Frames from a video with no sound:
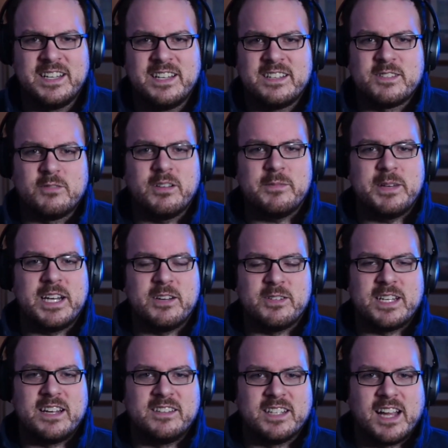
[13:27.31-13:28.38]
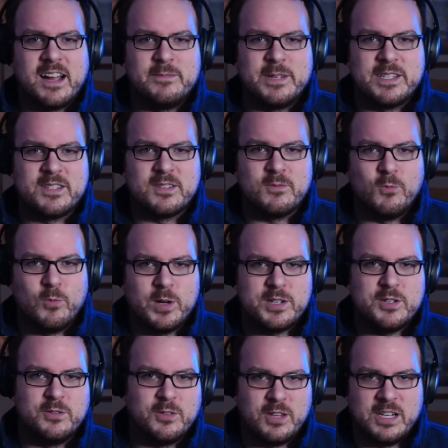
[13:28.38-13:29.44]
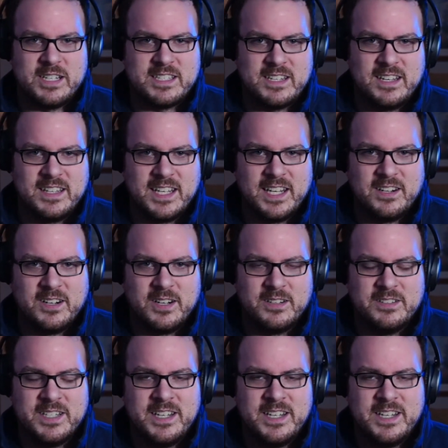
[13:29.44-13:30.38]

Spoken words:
So let me know down in the comments what your thoughts on that are.